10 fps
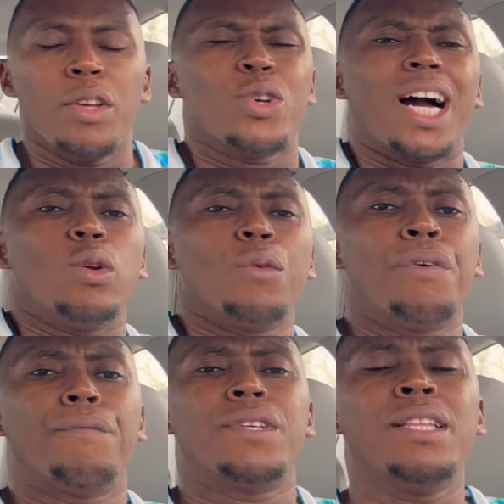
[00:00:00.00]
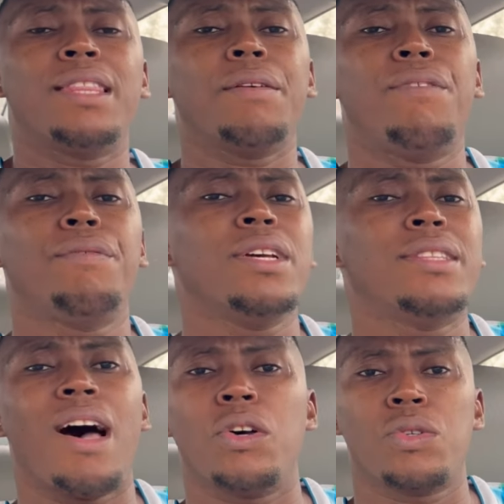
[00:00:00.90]
you can load 15
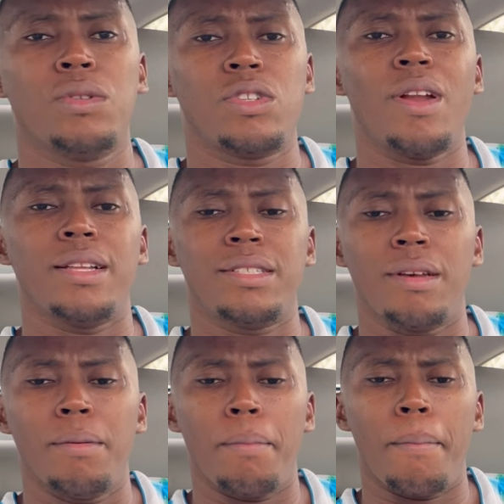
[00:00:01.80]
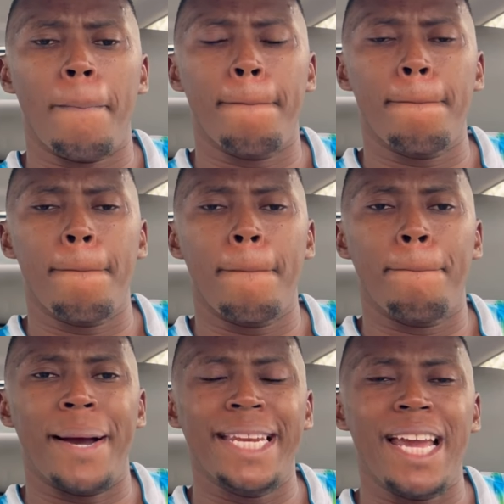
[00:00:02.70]
15,000 so that
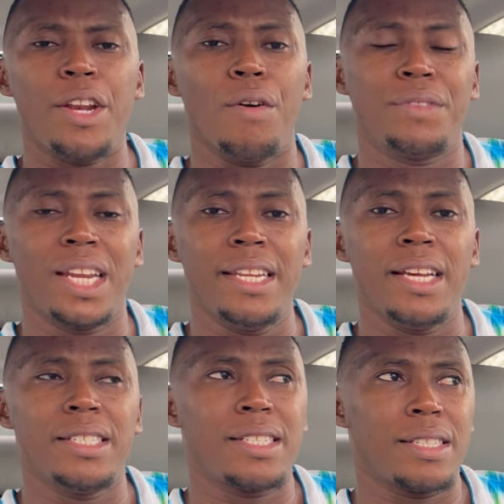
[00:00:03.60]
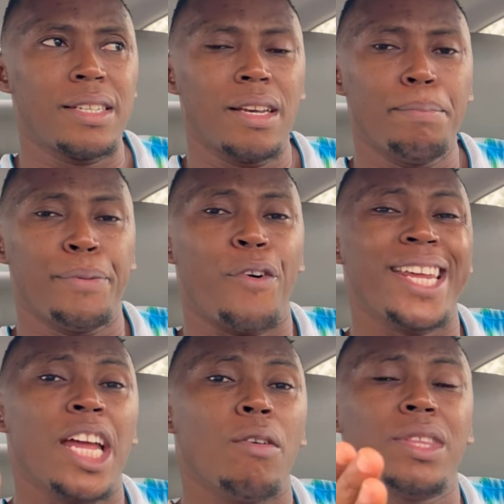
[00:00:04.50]
by the end of 3 days
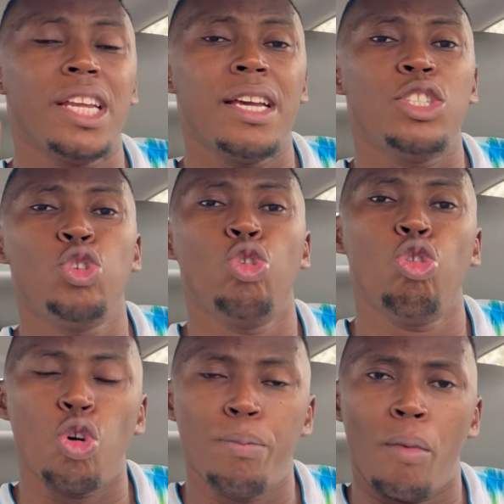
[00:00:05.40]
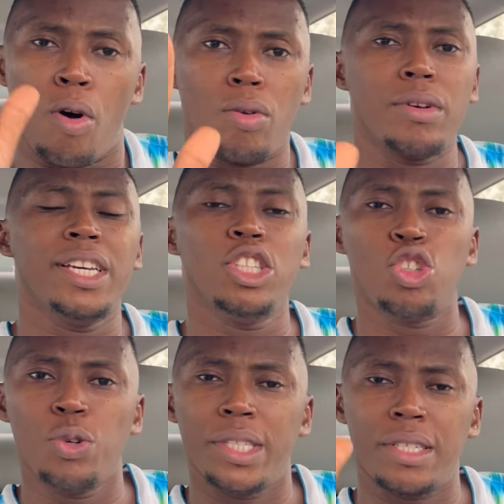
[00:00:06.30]
before the end of 3 days you load more
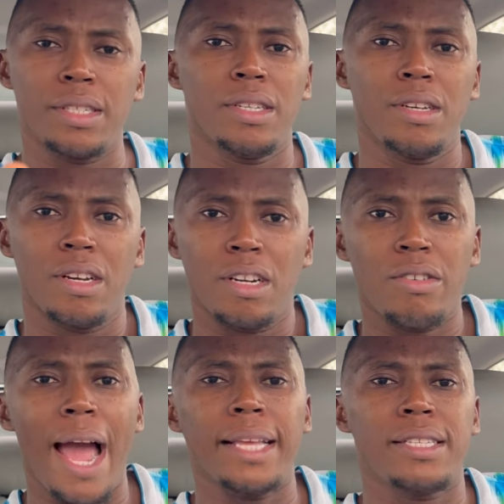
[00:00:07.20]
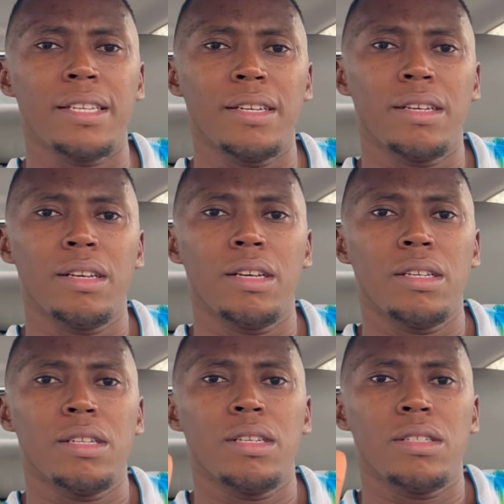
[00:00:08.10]
into it right
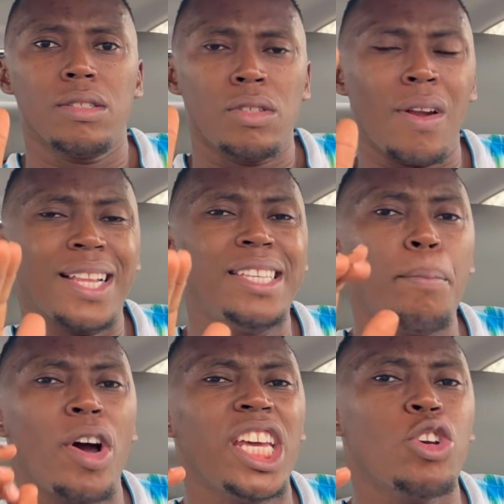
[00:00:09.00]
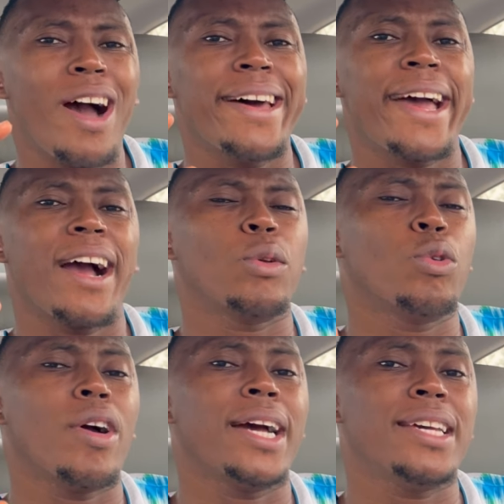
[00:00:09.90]
so that the money in your other account
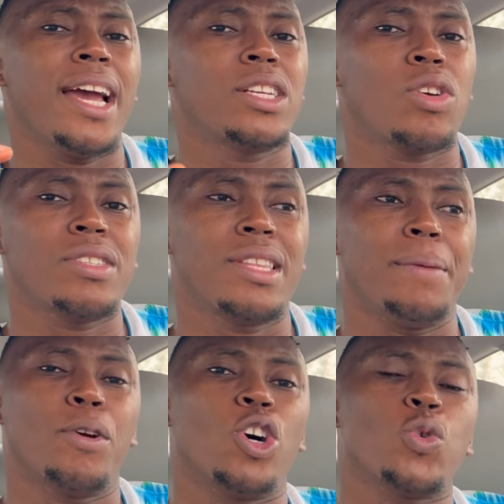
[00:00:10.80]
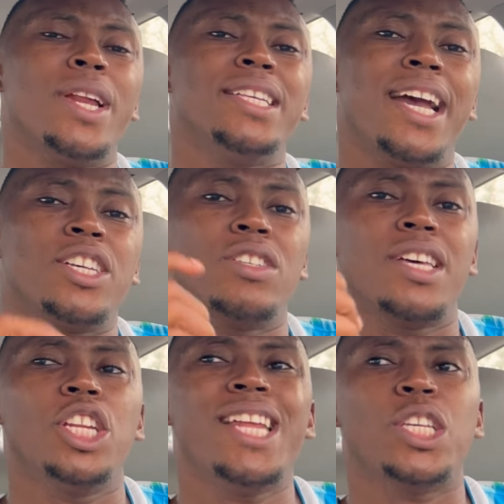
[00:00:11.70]
will not get exhausted because when it's
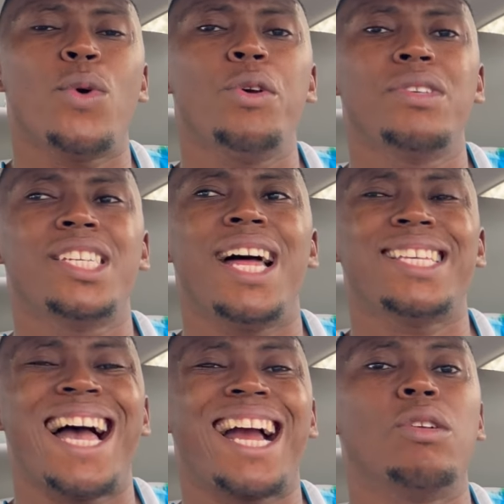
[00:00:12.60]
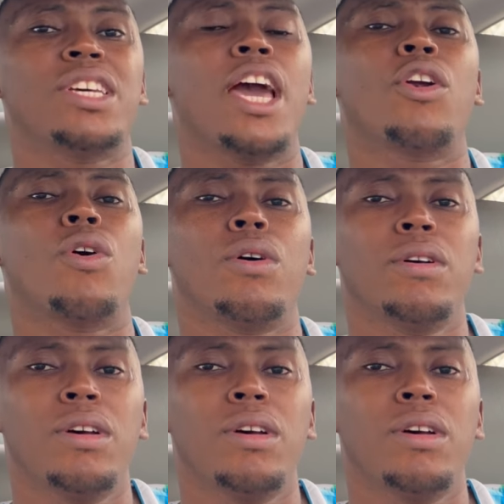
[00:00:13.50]
exhausted that's where you see that account error